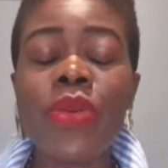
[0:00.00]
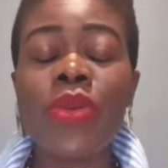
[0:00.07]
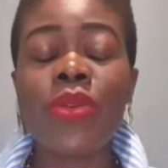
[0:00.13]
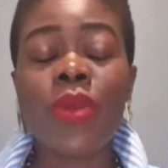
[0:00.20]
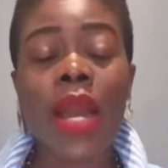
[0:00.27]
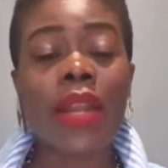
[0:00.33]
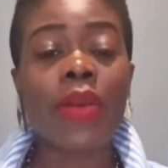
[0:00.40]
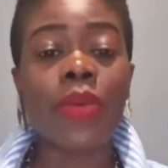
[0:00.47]
You
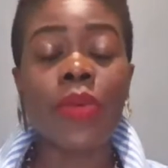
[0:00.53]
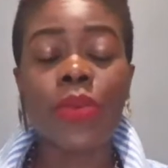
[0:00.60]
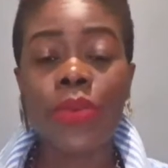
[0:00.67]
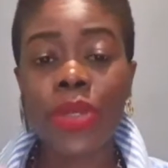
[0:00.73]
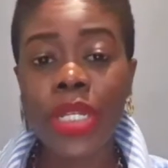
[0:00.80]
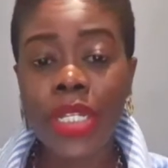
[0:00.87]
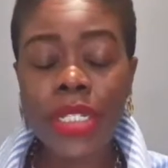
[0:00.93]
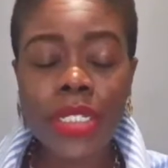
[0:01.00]
got to
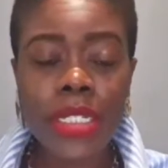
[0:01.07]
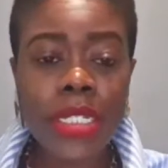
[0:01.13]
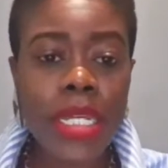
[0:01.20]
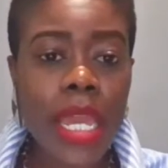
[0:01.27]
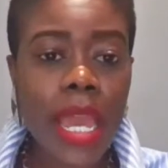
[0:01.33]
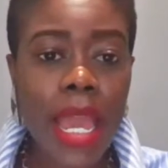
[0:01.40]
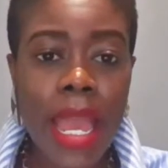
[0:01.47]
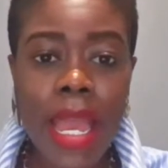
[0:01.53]

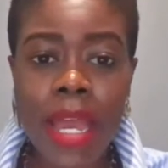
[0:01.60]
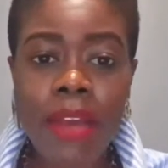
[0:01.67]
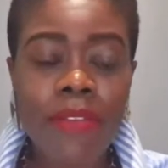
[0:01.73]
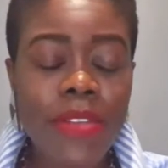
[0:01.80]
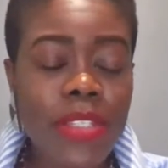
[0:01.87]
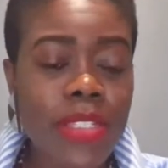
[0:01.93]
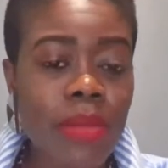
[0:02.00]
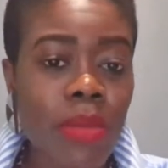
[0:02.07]
really
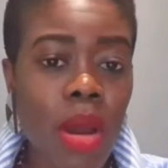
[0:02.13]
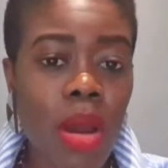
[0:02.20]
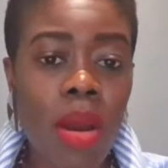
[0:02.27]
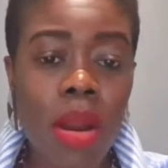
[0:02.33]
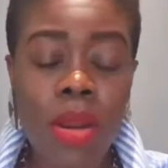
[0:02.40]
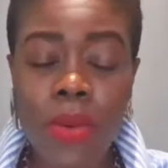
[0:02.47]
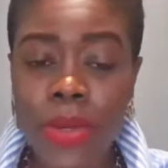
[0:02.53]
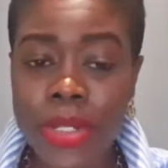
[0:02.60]
have some
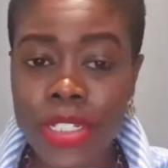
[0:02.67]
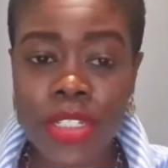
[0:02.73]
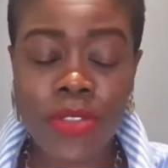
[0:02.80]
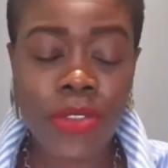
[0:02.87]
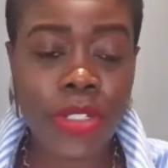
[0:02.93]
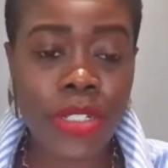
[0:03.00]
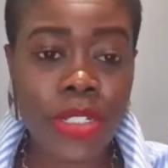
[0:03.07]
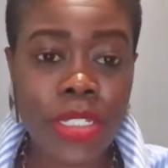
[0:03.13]
hard questions
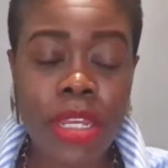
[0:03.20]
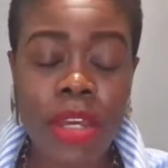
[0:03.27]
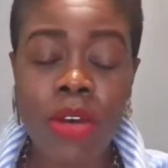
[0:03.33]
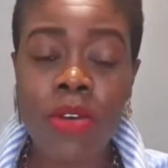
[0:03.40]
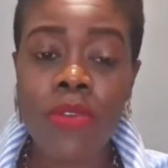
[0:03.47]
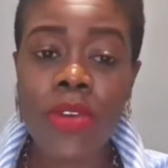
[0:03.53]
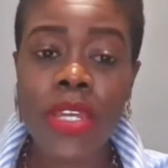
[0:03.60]
for yourself